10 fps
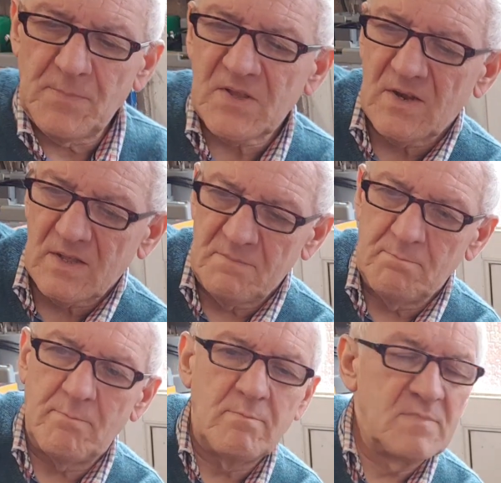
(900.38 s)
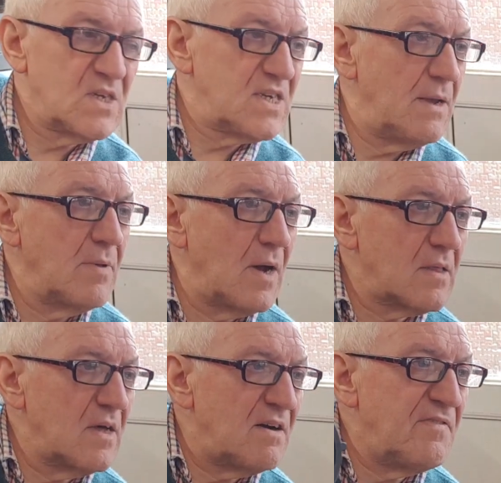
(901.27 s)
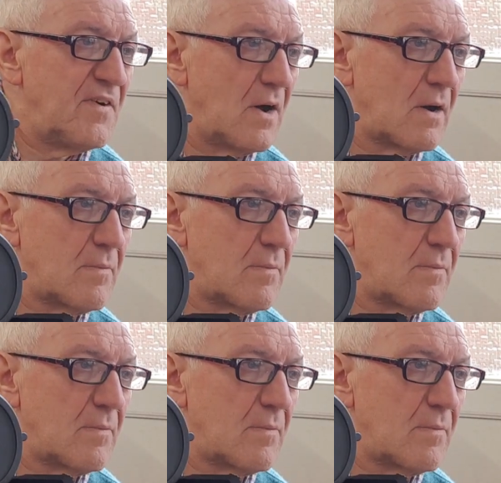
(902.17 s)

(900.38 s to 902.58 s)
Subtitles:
particularly set back that far,